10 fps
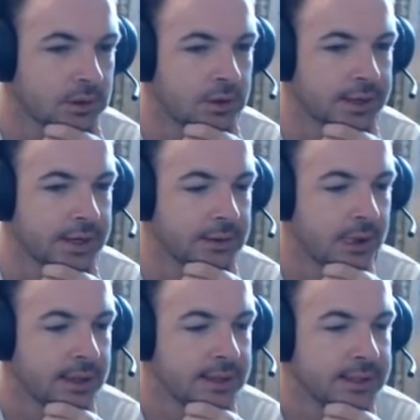Okay,
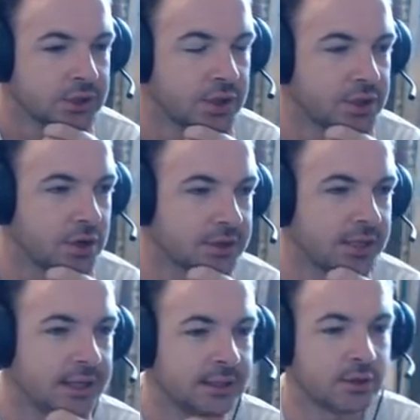so the
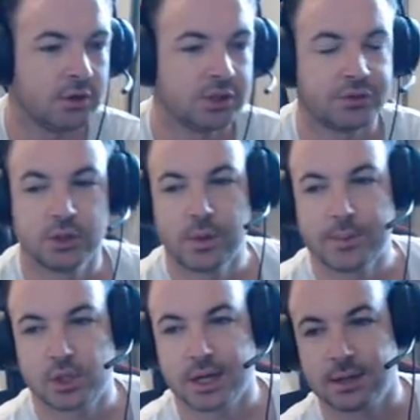Doctor goes for his whip
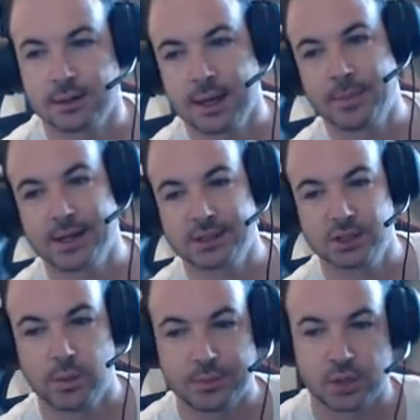check and passes
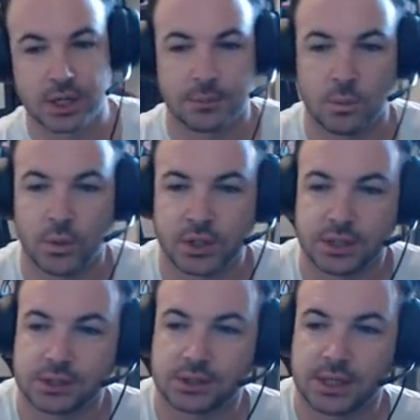the whip check, which is